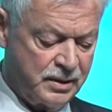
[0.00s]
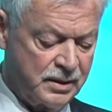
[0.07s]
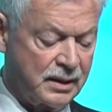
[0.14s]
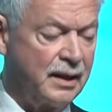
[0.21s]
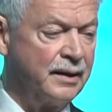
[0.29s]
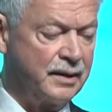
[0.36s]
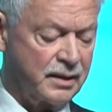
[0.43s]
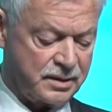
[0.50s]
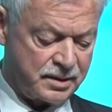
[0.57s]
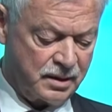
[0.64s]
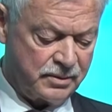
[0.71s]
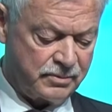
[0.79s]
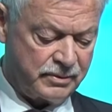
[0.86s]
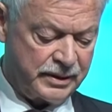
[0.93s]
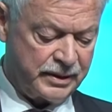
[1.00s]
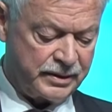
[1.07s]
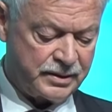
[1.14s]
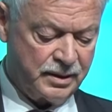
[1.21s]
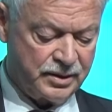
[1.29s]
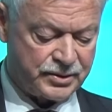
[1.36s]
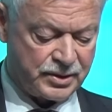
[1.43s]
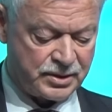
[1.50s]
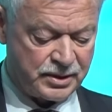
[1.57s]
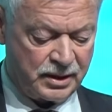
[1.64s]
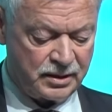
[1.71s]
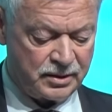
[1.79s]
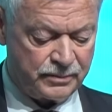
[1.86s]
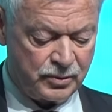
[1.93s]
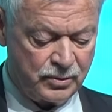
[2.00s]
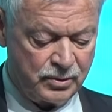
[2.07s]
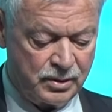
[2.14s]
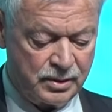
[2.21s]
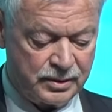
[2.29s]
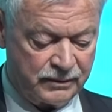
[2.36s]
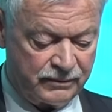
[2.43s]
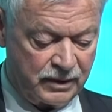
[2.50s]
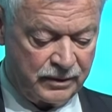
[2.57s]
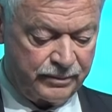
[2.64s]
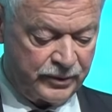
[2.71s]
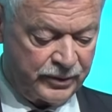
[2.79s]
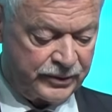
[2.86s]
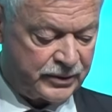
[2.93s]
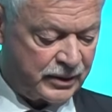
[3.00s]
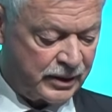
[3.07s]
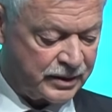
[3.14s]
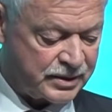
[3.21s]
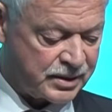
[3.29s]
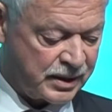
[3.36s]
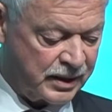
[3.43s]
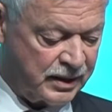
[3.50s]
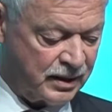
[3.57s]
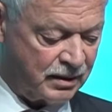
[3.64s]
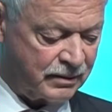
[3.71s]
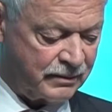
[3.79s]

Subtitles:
can accelerate sustainable development at scale.